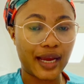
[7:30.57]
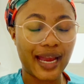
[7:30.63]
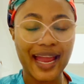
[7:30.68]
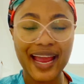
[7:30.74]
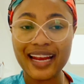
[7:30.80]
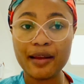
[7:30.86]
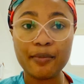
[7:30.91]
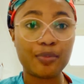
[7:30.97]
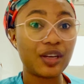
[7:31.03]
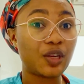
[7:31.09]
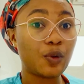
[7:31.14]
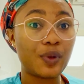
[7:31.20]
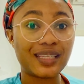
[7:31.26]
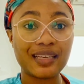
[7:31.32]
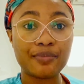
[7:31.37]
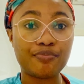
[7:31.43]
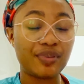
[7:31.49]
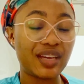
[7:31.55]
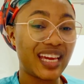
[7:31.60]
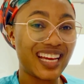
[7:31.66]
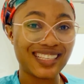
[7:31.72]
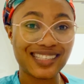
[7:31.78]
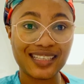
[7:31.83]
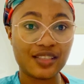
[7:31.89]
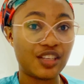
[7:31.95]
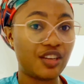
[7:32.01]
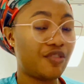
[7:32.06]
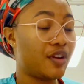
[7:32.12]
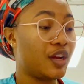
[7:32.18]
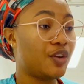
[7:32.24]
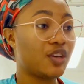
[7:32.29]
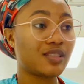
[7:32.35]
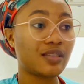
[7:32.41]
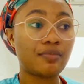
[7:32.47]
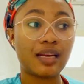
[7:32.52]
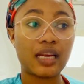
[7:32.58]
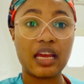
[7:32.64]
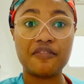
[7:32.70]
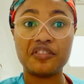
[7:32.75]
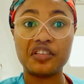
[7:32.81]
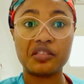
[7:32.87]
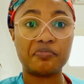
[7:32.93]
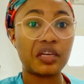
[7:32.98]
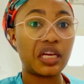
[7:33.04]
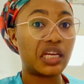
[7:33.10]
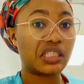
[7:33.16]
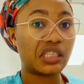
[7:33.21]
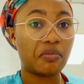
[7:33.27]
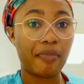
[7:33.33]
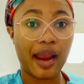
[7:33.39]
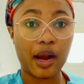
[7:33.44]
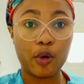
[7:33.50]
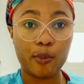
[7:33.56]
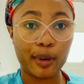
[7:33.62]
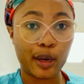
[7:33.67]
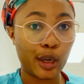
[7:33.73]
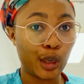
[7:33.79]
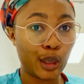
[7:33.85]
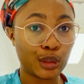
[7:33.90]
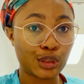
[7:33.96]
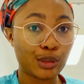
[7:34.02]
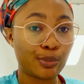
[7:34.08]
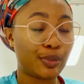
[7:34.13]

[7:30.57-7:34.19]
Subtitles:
Anybody with a BSc degree, it doesn't matter if it's BSc microbiology,